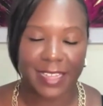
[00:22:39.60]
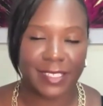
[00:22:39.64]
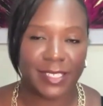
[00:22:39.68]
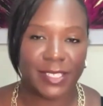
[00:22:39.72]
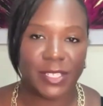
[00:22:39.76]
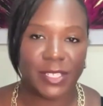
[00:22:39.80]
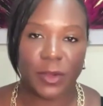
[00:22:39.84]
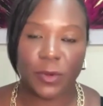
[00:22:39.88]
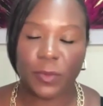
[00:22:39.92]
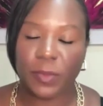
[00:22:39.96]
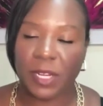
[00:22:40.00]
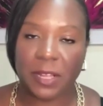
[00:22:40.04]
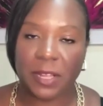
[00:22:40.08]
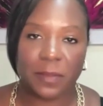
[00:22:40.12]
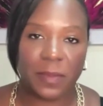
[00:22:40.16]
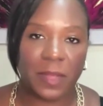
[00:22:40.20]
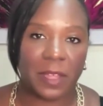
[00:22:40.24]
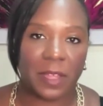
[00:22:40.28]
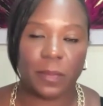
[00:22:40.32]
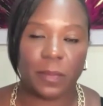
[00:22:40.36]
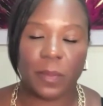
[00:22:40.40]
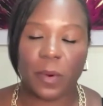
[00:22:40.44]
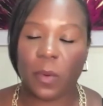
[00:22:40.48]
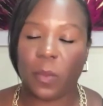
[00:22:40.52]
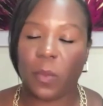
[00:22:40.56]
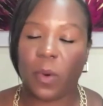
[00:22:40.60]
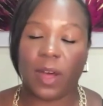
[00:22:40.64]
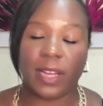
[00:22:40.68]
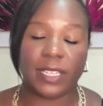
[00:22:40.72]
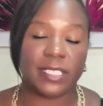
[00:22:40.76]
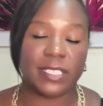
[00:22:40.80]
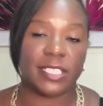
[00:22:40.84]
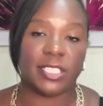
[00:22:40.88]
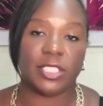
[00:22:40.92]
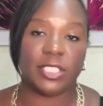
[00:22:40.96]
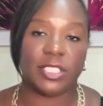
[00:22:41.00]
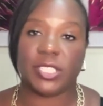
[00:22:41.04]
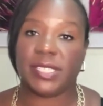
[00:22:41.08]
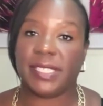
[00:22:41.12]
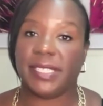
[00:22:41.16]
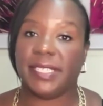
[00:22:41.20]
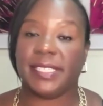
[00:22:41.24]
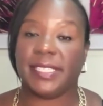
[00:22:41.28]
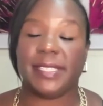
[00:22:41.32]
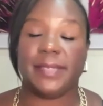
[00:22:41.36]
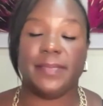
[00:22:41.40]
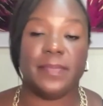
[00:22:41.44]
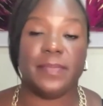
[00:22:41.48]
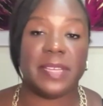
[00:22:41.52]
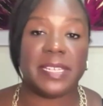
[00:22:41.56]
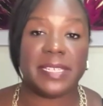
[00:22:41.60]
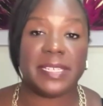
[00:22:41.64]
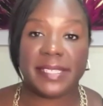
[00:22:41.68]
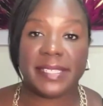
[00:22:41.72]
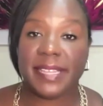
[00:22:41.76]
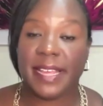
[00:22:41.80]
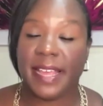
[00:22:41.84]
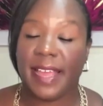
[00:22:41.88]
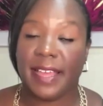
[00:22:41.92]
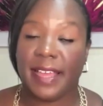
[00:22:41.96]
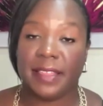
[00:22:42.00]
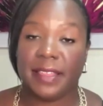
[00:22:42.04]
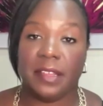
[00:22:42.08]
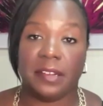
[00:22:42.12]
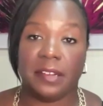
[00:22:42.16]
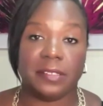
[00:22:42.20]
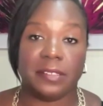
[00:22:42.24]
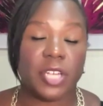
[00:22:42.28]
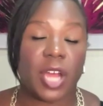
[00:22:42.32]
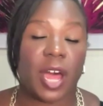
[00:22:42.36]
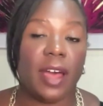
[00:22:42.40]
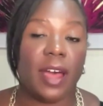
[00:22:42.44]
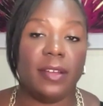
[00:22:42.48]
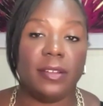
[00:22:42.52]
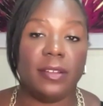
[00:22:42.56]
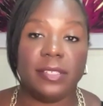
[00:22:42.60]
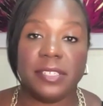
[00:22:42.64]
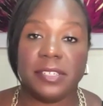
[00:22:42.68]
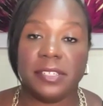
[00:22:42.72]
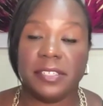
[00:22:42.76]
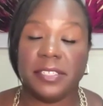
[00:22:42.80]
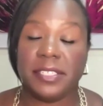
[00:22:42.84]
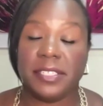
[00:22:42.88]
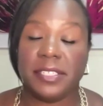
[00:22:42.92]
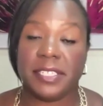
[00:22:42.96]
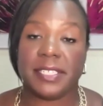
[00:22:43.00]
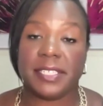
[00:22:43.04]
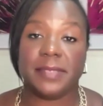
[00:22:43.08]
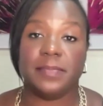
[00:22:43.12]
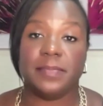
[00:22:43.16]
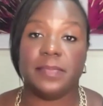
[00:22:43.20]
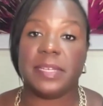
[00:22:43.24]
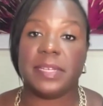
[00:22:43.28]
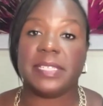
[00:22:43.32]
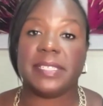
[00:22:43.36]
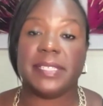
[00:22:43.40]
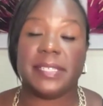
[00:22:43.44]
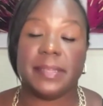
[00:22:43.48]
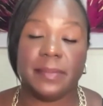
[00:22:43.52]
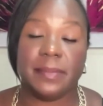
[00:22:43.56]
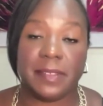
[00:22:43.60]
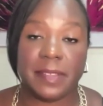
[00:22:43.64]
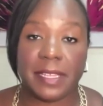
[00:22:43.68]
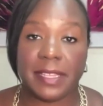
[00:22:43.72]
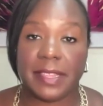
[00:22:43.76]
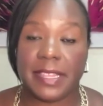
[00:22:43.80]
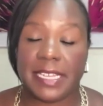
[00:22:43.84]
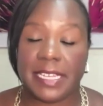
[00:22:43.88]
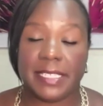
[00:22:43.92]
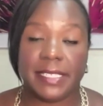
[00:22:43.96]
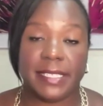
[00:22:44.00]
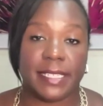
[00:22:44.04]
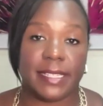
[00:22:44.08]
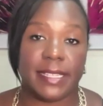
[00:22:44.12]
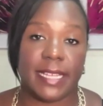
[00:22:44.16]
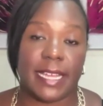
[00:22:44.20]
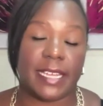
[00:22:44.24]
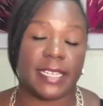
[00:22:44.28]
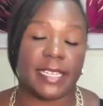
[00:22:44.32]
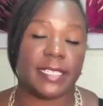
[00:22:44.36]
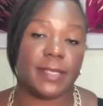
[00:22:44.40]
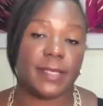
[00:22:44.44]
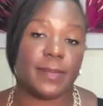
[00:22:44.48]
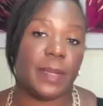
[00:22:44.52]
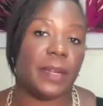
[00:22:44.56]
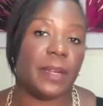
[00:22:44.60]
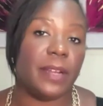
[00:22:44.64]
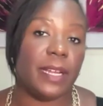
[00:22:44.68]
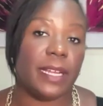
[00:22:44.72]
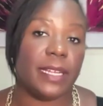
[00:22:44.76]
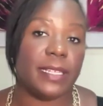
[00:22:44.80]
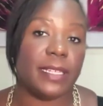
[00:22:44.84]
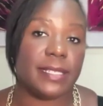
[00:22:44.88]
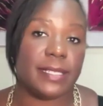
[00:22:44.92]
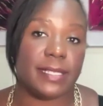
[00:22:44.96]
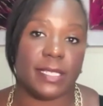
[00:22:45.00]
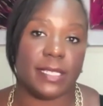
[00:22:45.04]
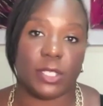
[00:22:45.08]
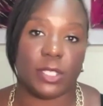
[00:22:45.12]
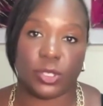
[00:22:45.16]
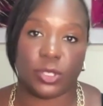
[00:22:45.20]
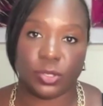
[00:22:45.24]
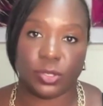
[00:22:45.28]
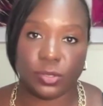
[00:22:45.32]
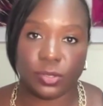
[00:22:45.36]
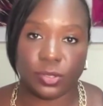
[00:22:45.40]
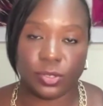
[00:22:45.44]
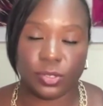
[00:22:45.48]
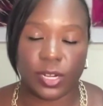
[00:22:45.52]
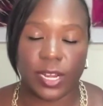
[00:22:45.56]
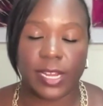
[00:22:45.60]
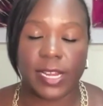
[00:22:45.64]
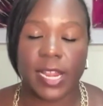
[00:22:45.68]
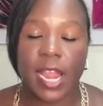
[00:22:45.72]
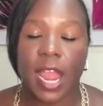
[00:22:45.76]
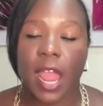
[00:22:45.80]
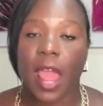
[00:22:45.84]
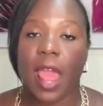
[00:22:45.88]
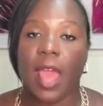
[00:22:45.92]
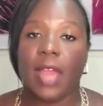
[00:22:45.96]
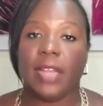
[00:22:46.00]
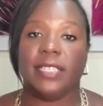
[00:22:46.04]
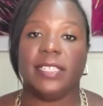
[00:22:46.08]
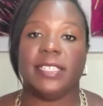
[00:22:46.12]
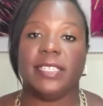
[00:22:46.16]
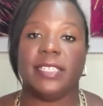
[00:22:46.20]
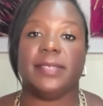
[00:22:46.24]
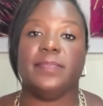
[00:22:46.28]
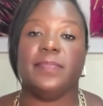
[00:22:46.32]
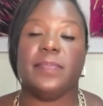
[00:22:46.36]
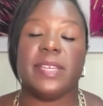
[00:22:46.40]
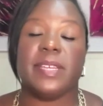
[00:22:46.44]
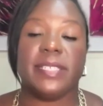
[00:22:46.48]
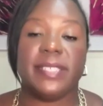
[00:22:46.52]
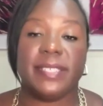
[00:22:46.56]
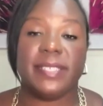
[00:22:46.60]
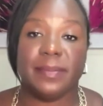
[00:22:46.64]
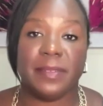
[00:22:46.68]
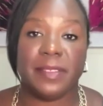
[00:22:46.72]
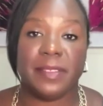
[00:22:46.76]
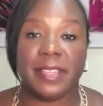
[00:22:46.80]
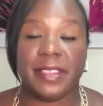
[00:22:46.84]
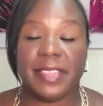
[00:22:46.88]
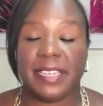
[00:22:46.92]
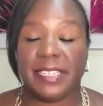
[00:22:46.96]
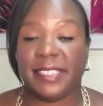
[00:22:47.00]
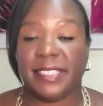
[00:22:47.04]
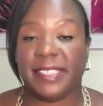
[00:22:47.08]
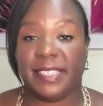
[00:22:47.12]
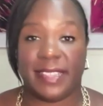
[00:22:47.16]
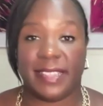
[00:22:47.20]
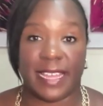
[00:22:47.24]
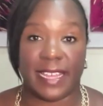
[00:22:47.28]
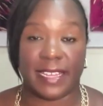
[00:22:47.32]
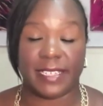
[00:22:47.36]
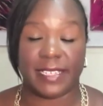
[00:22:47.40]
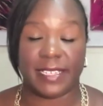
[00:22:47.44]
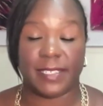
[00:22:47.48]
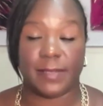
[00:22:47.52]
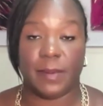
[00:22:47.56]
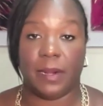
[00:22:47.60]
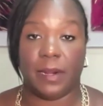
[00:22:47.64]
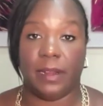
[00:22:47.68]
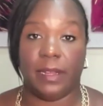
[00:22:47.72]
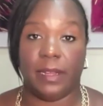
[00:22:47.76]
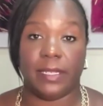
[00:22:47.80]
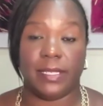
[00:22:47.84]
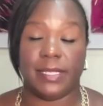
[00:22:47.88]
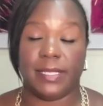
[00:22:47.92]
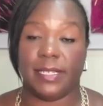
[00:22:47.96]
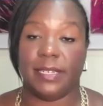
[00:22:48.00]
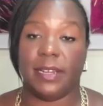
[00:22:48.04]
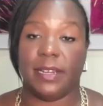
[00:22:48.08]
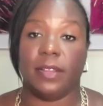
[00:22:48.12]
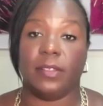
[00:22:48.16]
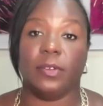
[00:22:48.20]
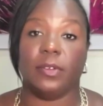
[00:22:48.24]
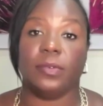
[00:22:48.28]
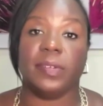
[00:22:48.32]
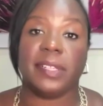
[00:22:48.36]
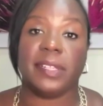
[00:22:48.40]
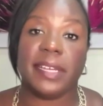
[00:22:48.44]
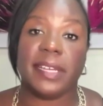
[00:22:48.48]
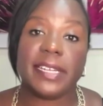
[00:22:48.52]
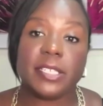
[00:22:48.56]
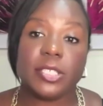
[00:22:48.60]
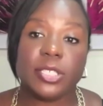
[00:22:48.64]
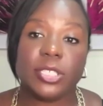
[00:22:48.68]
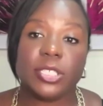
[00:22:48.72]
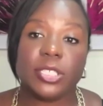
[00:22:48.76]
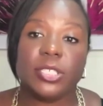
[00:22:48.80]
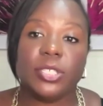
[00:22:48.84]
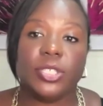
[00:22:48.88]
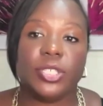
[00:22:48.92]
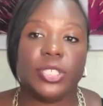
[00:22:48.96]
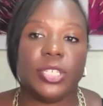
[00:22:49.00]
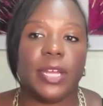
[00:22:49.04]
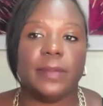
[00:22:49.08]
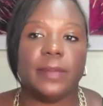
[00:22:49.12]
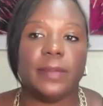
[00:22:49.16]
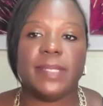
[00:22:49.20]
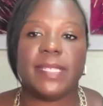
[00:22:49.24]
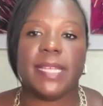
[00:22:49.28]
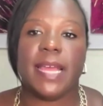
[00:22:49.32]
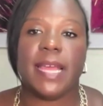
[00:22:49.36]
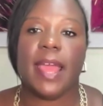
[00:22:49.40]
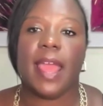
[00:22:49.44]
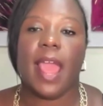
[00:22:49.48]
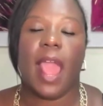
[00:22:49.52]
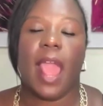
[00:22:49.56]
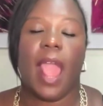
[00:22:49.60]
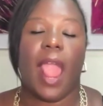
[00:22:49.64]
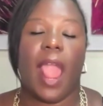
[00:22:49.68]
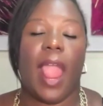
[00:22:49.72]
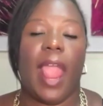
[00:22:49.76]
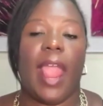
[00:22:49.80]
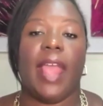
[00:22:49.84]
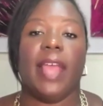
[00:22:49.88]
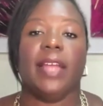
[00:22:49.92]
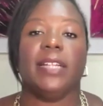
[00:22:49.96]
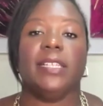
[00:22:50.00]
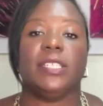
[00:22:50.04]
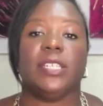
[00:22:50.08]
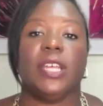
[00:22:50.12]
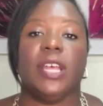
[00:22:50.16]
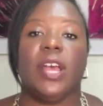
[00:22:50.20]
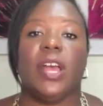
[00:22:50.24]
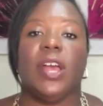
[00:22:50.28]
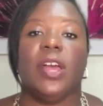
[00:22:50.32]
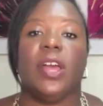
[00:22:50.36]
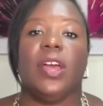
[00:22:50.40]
And so many people want to just dismiss their childhood, dismiss some of the things that they experienced as children, dismiss some of the things that they experienced in other relationships. And